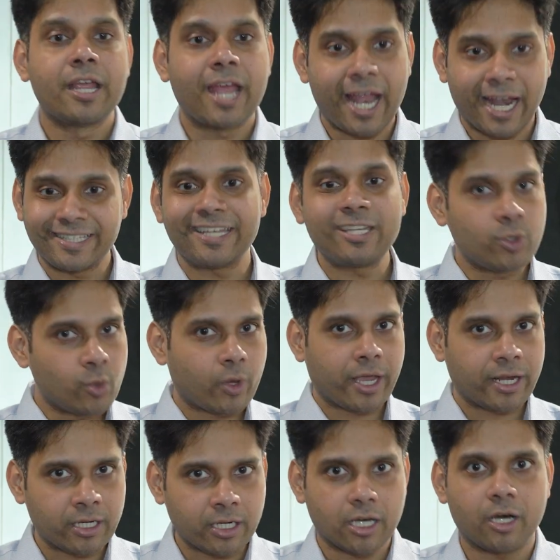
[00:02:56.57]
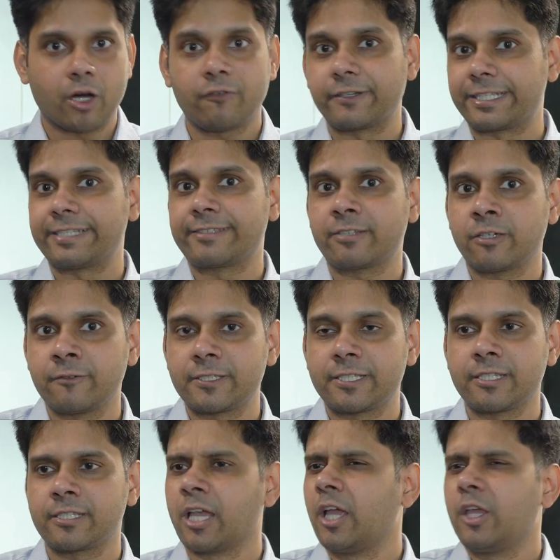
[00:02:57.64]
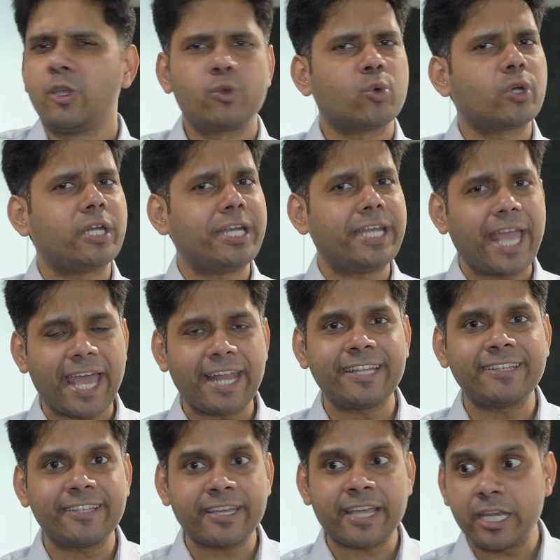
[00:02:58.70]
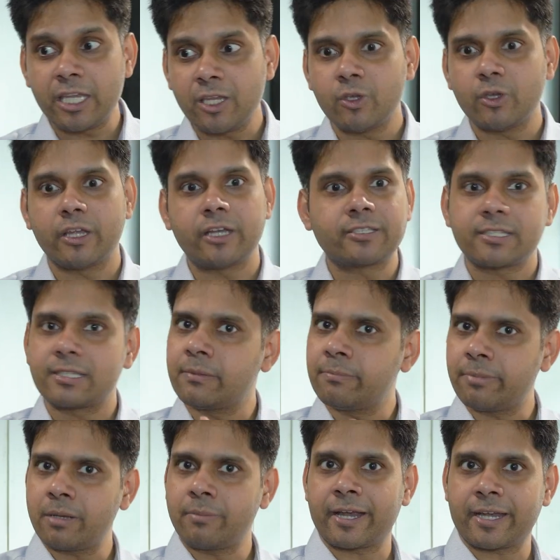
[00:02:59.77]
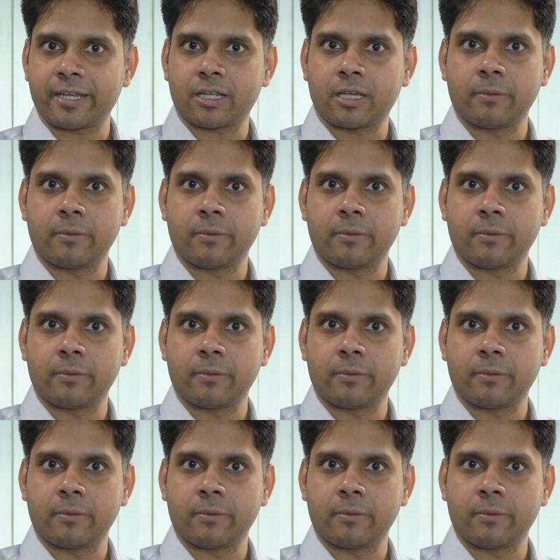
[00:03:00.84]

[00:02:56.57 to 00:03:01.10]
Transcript: and then you can uh, offer these services, you don't need anything. And you, it's a simple biotech